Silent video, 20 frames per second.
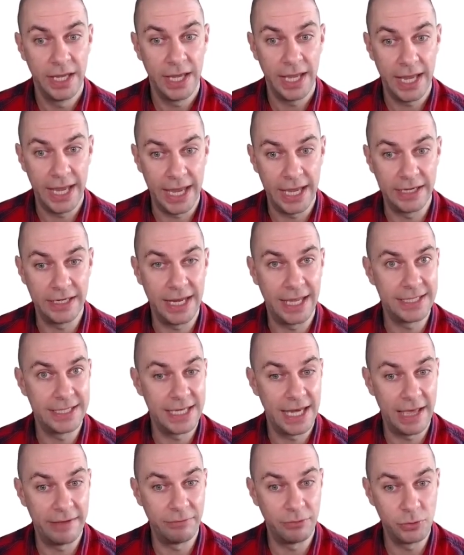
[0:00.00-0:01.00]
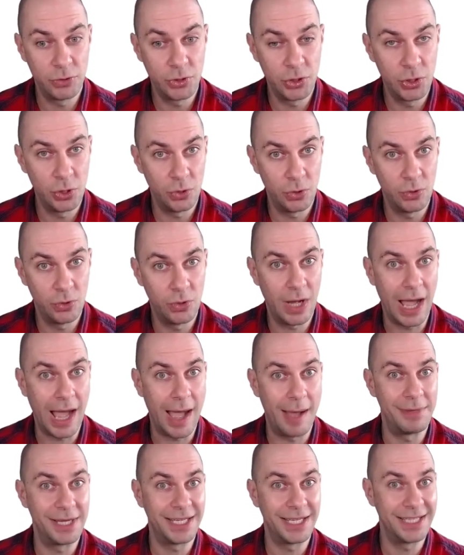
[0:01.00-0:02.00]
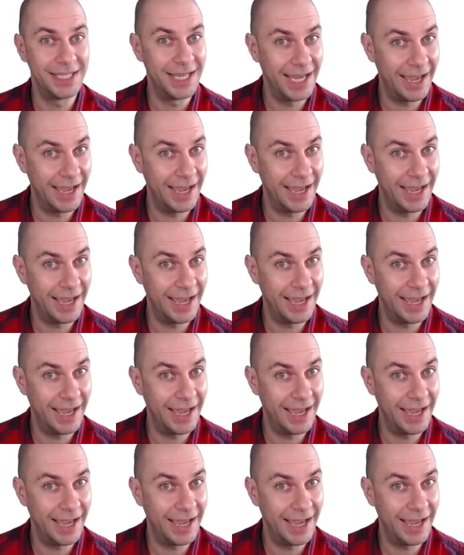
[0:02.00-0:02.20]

And at level 2, I'm going to